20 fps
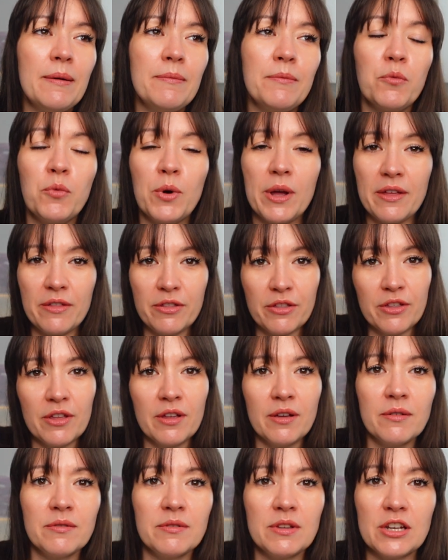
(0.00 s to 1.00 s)
with,
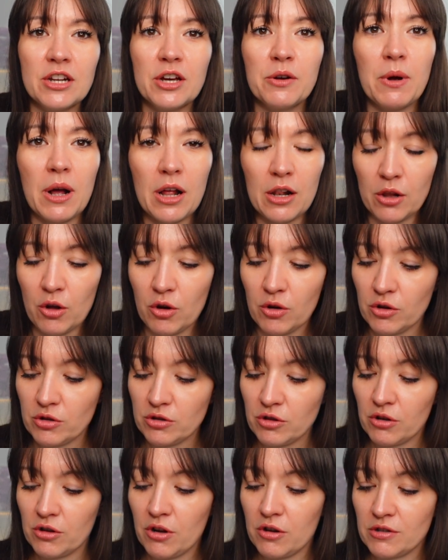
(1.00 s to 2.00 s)
a lot on
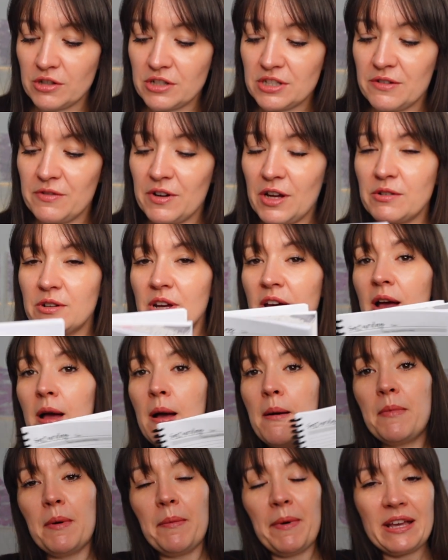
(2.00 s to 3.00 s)
your cognitive load.
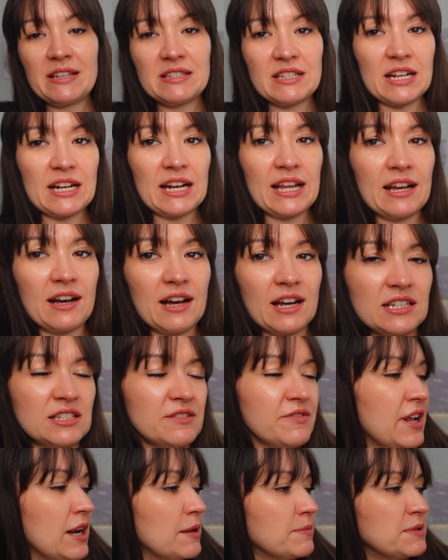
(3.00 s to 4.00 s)
But basically, I
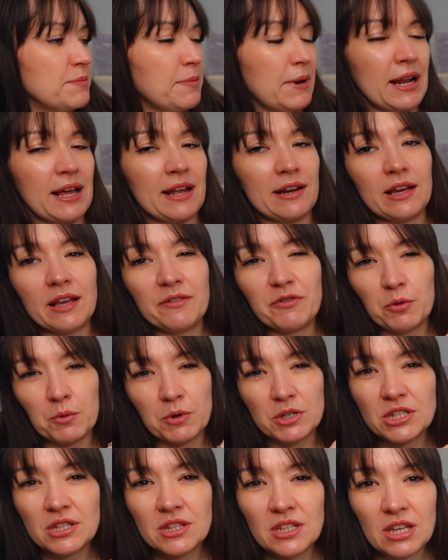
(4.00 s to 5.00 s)
developed a planner. If you're
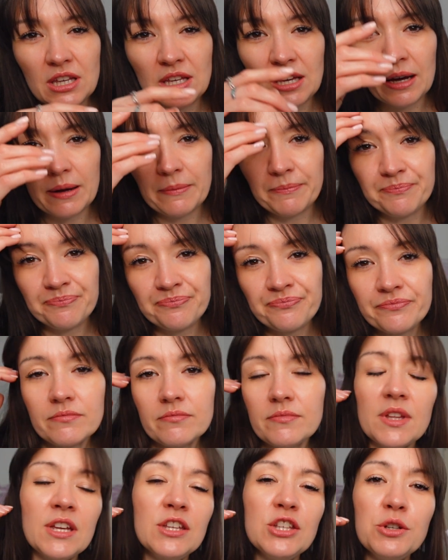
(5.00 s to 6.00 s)
watching the
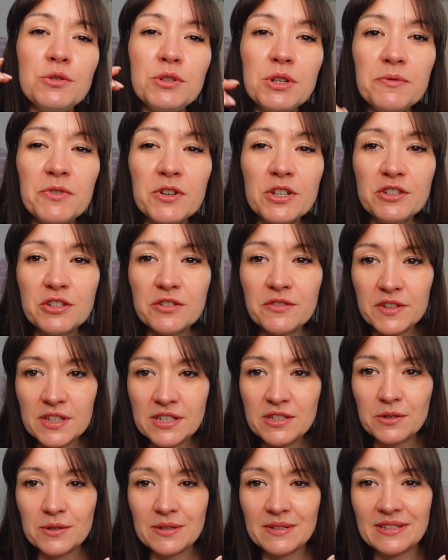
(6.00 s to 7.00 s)
YouTube version of
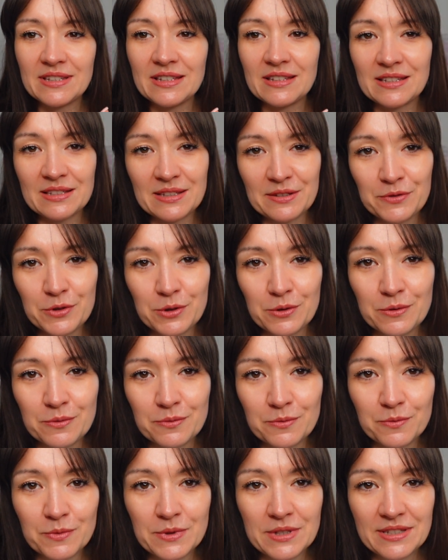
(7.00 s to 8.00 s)
this, you can see this. If you're
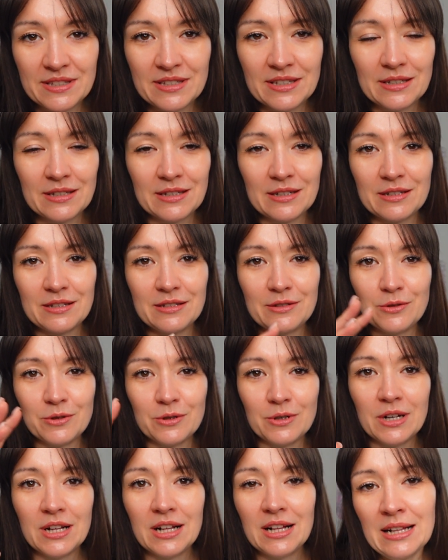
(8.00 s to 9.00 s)
listening in your